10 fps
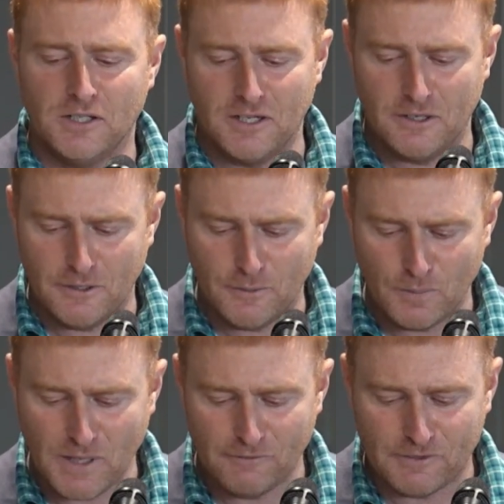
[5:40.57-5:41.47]

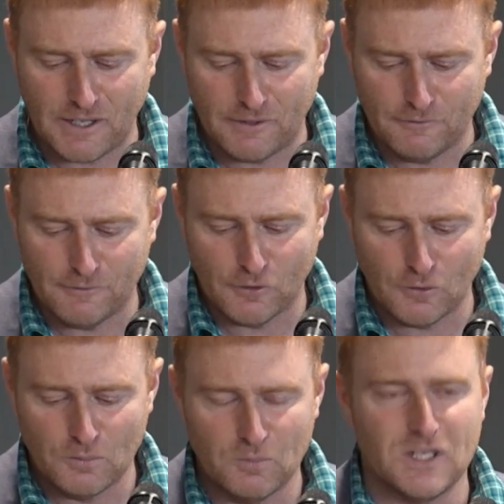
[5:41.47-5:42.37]
have done
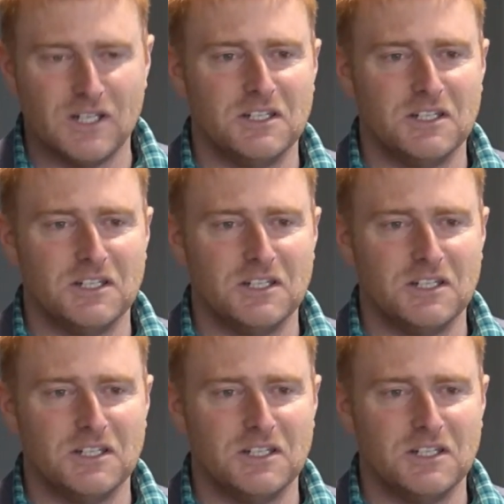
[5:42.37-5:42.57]
for many